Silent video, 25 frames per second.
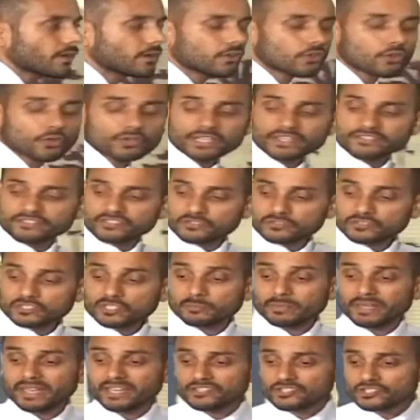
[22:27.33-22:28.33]
God gives us
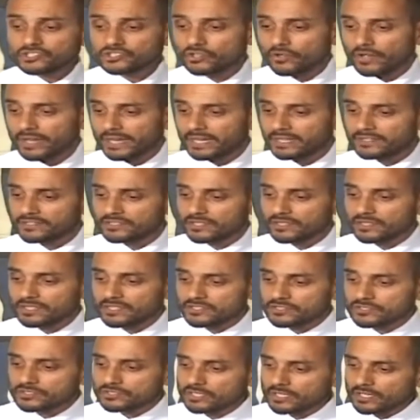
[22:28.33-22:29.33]
some insight into
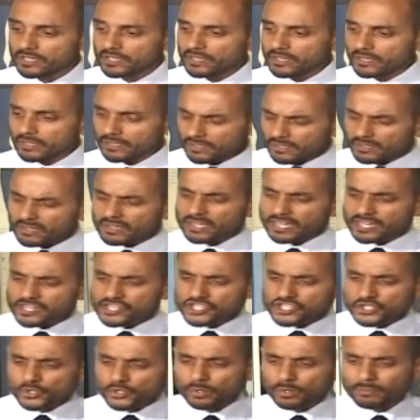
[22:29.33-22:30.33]
this
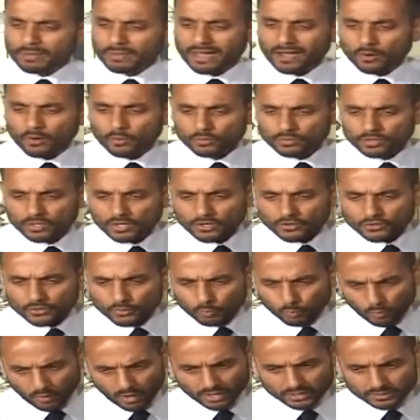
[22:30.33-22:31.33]
issue about the
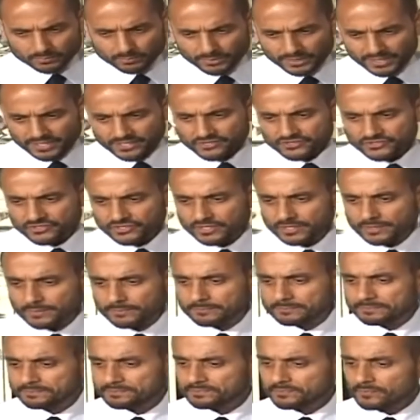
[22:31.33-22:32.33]
wild beasts.
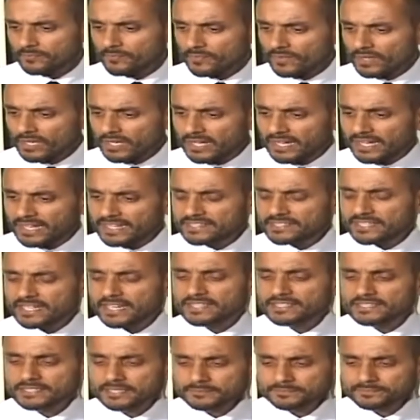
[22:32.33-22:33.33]
He
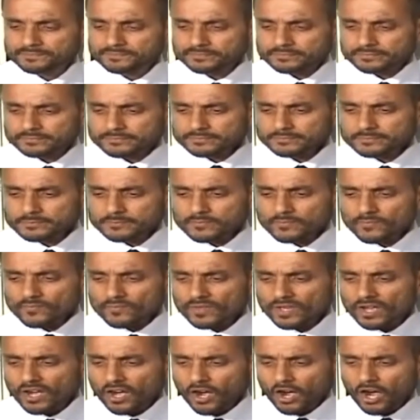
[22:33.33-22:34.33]
says,
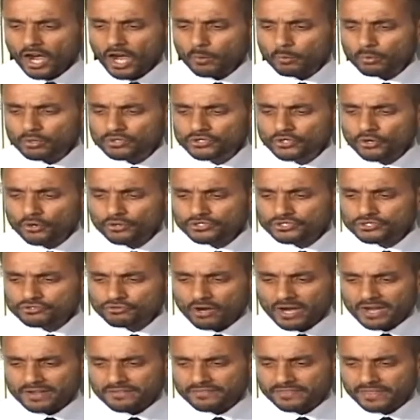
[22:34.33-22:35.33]
I will not
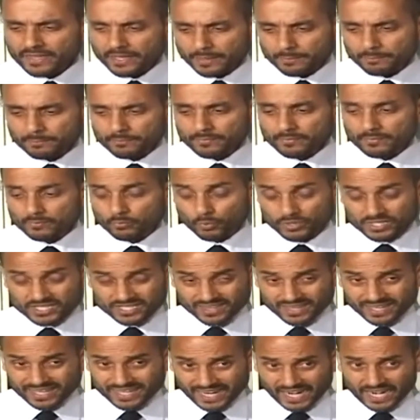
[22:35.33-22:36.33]
drive them, which are
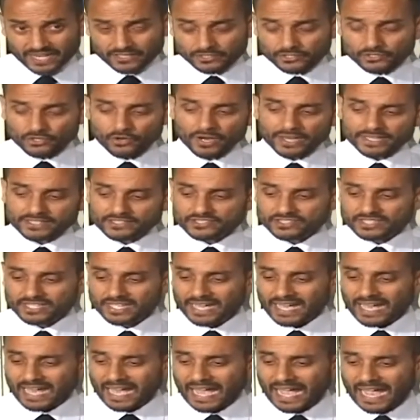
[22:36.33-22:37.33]
the Canaanites,
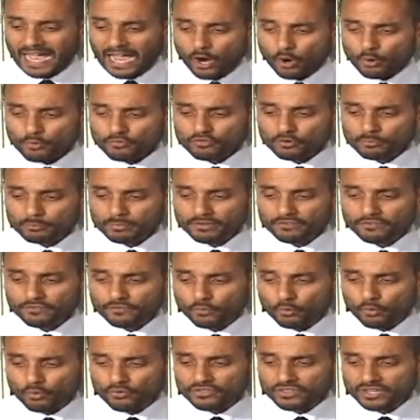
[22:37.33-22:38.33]
out from
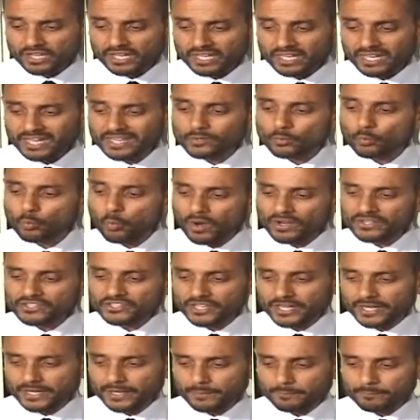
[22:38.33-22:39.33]
before thee in one
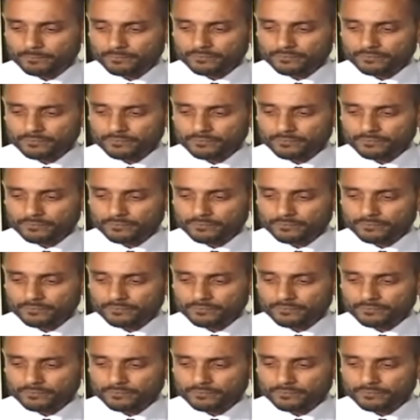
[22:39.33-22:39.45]
year.